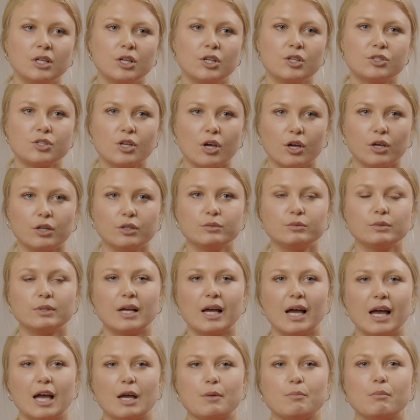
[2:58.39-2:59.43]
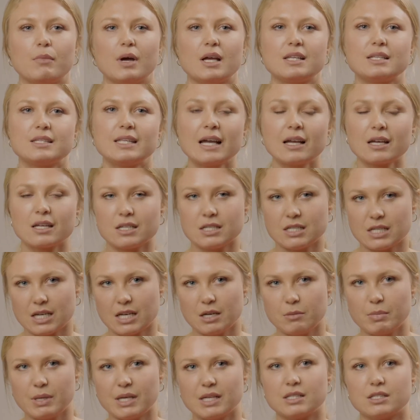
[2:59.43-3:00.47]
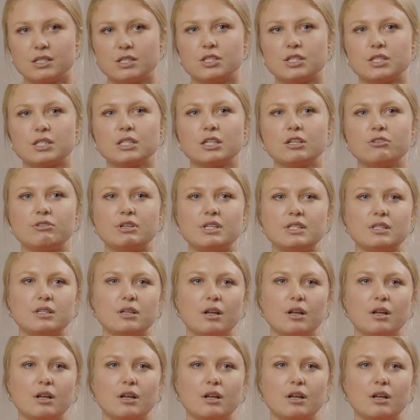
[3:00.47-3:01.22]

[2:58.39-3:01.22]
So my second tip is to just increase the